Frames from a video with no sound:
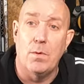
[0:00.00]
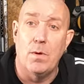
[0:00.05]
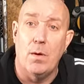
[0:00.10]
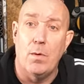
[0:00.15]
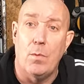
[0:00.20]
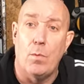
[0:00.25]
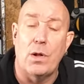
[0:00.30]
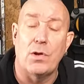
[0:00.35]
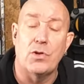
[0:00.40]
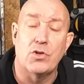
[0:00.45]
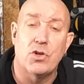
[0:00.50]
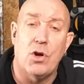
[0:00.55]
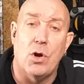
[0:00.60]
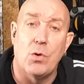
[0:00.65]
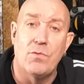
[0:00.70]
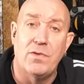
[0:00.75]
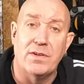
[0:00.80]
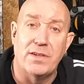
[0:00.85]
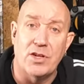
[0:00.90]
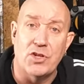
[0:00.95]
one
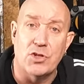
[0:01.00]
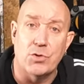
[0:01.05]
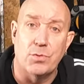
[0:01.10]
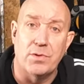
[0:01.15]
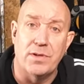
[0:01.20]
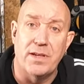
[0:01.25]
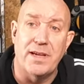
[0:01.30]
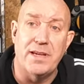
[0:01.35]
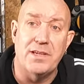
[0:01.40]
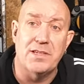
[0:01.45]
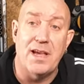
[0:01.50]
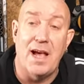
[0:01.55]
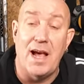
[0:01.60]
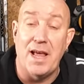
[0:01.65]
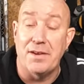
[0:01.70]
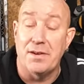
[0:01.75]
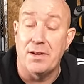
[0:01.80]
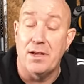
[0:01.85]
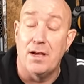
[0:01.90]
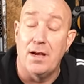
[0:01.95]
child with additional needs,
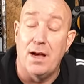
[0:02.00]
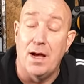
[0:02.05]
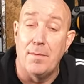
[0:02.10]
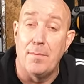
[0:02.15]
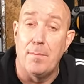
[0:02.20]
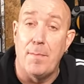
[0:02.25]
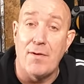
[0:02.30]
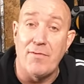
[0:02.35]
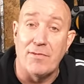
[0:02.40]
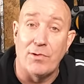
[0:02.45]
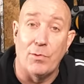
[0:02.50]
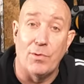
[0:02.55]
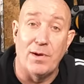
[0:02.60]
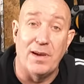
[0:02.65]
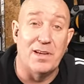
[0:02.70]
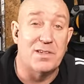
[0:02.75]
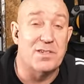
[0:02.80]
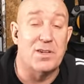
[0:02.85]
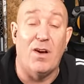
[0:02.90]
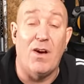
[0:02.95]
and a mother-in-law
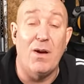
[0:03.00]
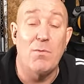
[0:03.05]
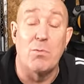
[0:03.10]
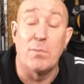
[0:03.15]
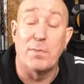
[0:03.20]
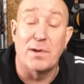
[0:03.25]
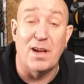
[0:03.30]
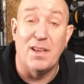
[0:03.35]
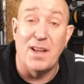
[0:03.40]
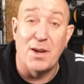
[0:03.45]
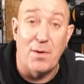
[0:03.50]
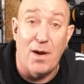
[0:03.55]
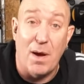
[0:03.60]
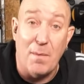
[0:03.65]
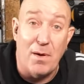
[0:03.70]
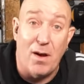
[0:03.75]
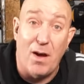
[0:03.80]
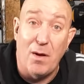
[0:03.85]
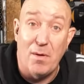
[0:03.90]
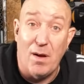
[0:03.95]
here, so I wouldn't go anywhere.
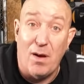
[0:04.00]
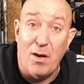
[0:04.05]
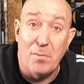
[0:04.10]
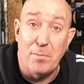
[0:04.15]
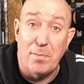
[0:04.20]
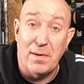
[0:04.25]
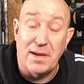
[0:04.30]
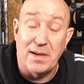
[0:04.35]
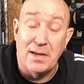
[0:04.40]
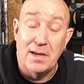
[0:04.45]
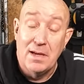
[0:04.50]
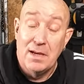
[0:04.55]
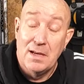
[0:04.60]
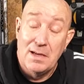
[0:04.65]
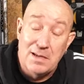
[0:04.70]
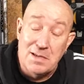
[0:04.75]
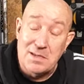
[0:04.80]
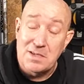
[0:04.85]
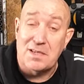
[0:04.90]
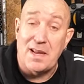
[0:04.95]
I'd be
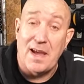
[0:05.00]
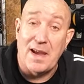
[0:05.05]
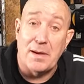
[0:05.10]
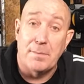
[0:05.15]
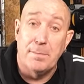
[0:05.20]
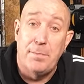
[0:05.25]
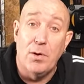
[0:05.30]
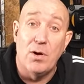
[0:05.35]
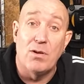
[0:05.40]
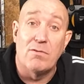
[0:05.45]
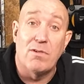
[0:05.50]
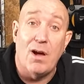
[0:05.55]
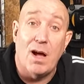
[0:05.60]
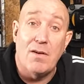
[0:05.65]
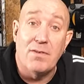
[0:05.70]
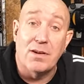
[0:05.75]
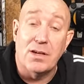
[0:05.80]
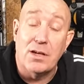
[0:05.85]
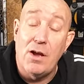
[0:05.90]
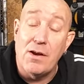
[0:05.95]
staying put
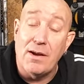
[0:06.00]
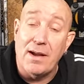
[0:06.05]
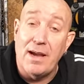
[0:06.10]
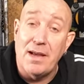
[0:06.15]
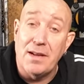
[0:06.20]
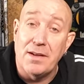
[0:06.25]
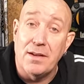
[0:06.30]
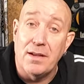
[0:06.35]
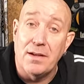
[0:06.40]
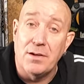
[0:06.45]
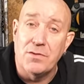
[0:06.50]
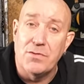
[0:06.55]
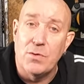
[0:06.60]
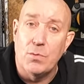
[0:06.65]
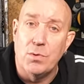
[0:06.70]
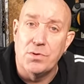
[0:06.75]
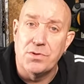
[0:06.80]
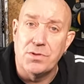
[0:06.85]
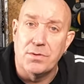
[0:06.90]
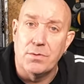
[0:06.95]
rather than going out into the
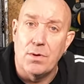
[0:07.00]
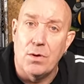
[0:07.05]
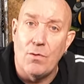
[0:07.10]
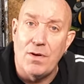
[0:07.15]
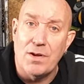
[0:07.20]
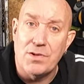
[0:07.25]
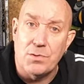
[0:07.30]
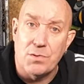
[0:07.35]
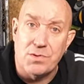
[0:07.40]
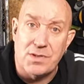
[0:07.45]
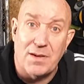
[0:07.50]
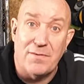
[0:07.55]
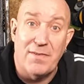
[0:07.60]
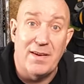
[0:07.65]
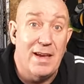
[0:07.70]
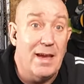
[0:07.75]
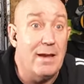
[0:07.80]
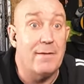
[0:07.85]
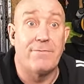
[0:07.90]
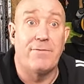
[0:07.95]
woods and all that sort of stuff
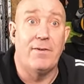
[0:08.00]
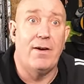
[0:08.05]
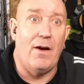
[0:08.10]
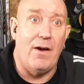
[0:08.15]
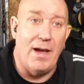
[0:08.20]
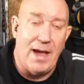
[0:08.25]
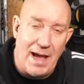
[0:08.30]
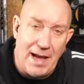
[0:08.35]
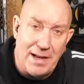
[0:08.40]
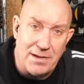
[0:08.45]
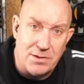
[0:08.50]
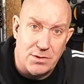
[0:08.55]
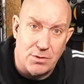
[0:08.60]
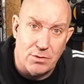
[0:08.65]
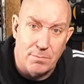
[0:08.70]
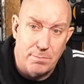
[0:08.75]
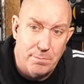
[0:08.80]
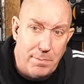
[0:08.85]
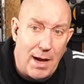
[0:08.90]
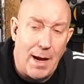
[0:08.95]
if I had to.
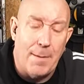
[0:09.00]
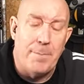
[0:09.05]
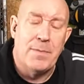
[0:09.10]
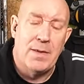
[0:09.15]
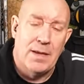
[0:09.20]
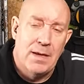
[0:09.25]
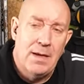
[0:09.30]
But